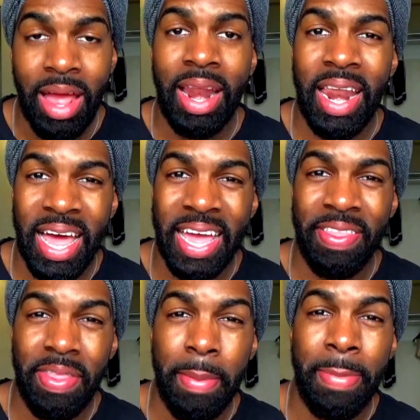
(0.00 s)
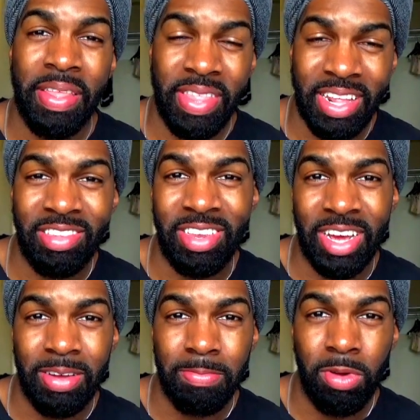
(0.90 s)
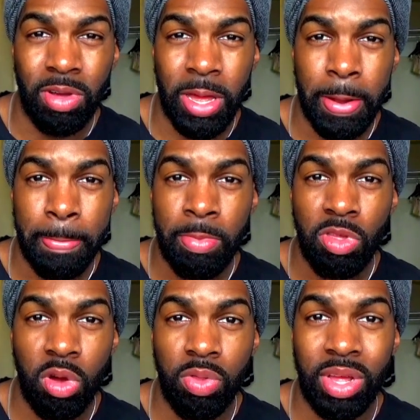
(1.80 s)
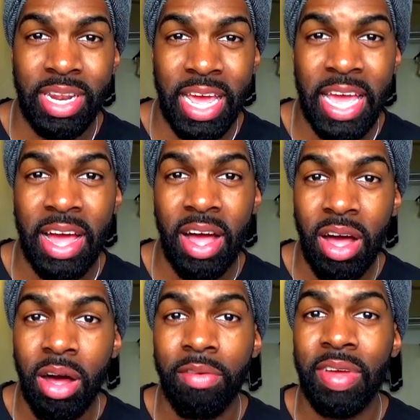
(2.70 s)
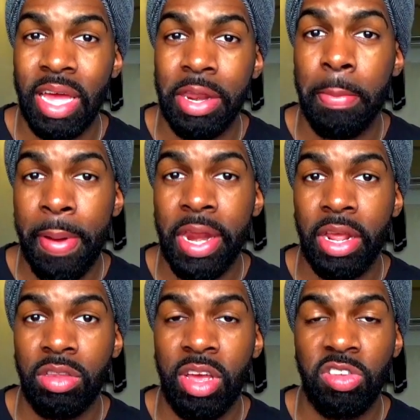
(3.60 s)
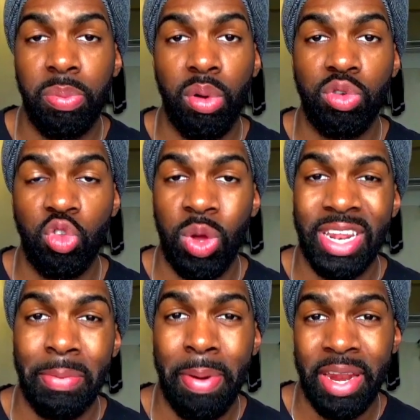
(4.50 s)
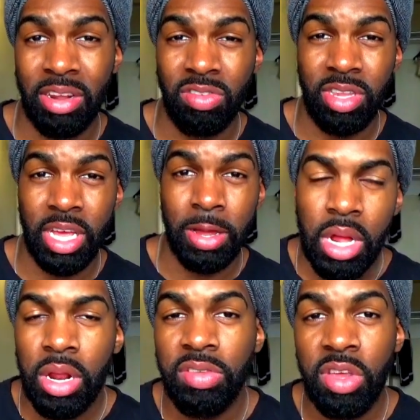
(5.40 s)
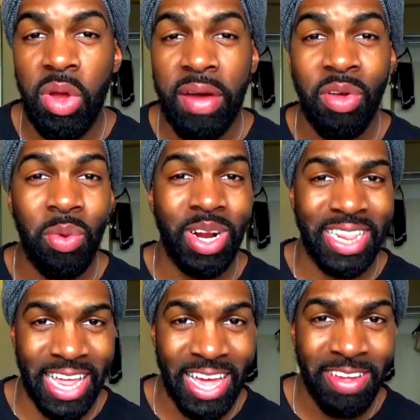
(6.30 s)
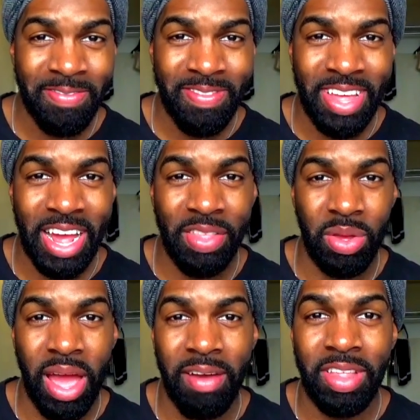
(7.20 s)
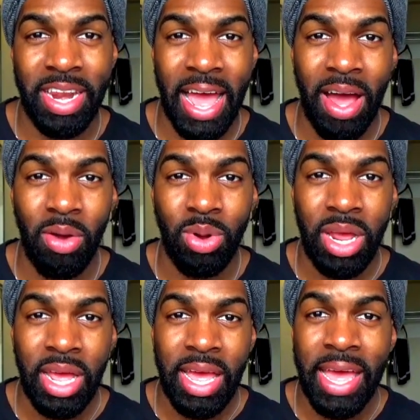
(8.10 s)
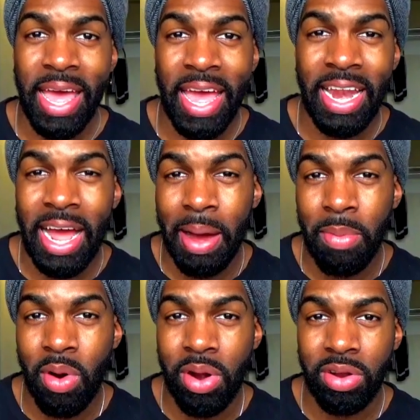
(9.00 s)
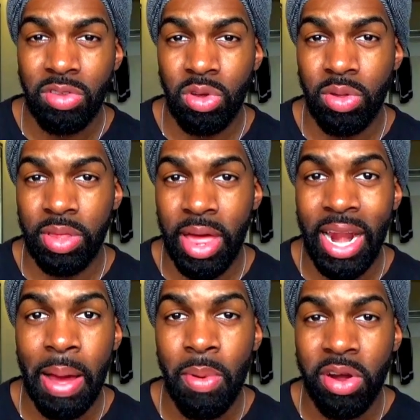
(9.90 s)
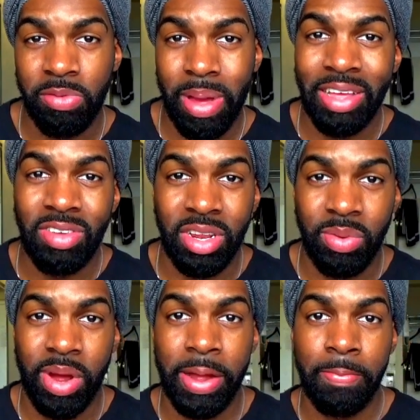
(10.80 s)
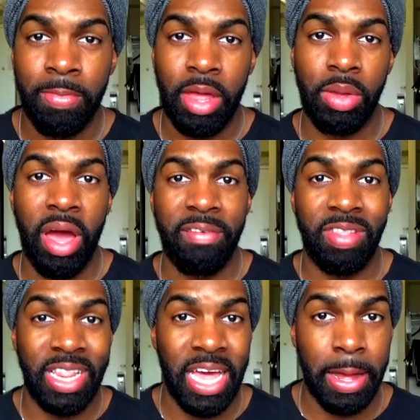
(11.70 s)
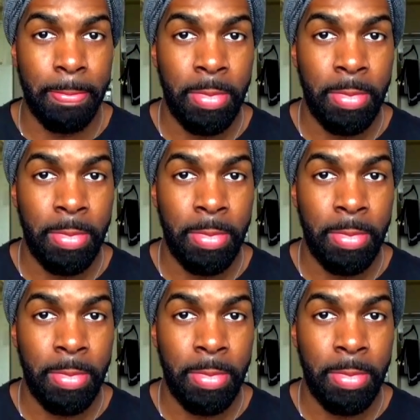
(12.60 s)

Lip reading: la independencia, okay? So the day of independence as opposed to Independence Day. Let's say you have the word de and then you have the noun el amor. So el amor is masculine, right? And you have de.